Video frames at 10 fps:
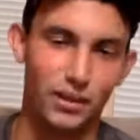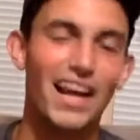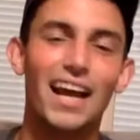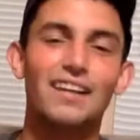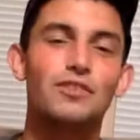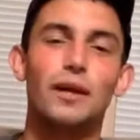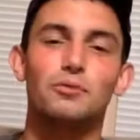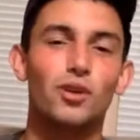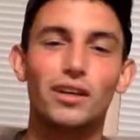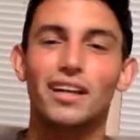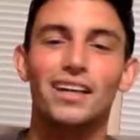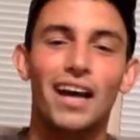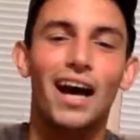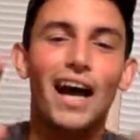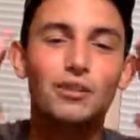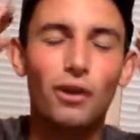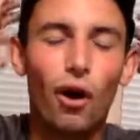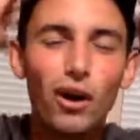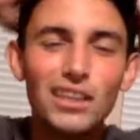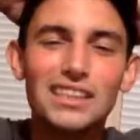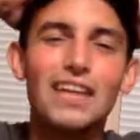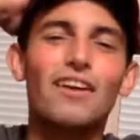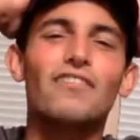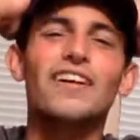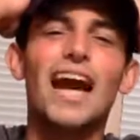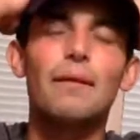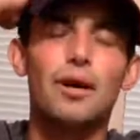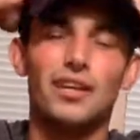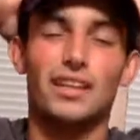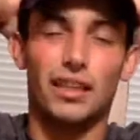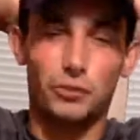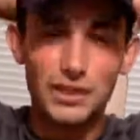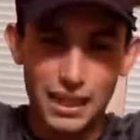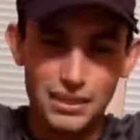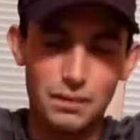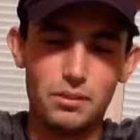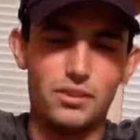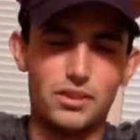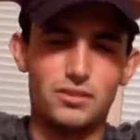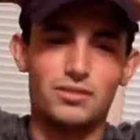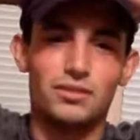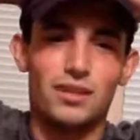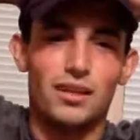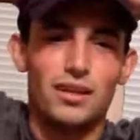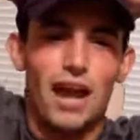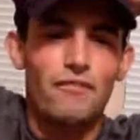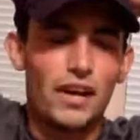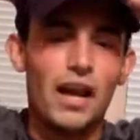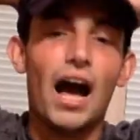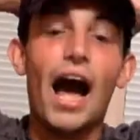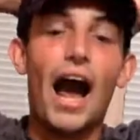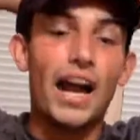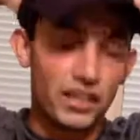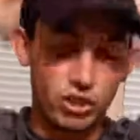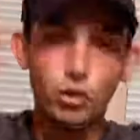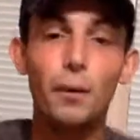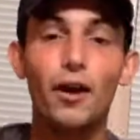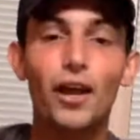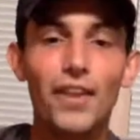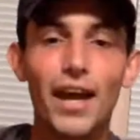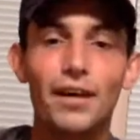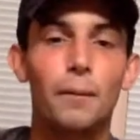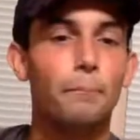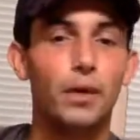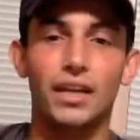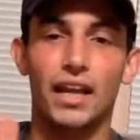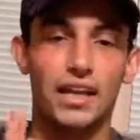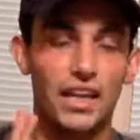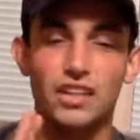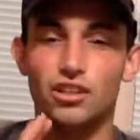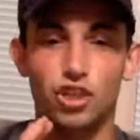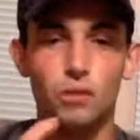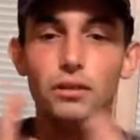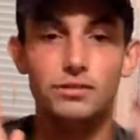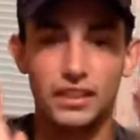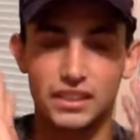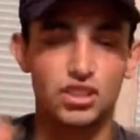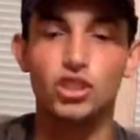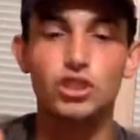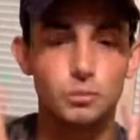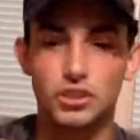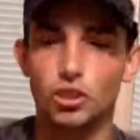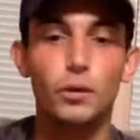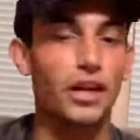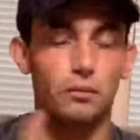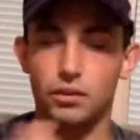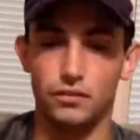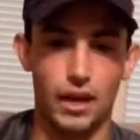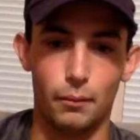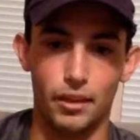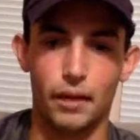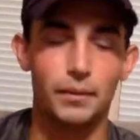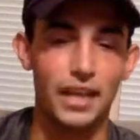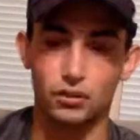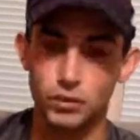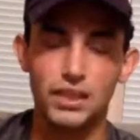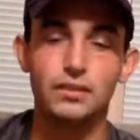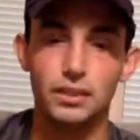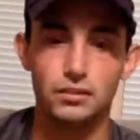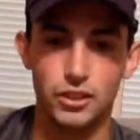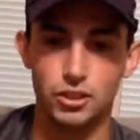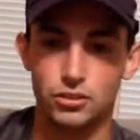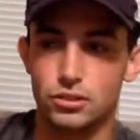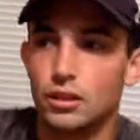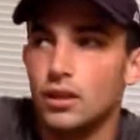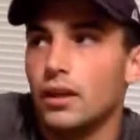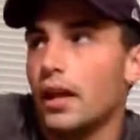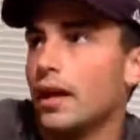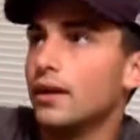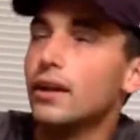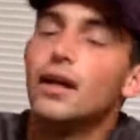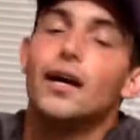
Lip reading: right. That's right. That's right. All this stuff I forgot about. Oh yeah, the 3 10-team divisions. I forgot. I knew about all that, but like in the term of like this year just being so weird, I completely forgot about that. But yeah, 3 10-team divisions, and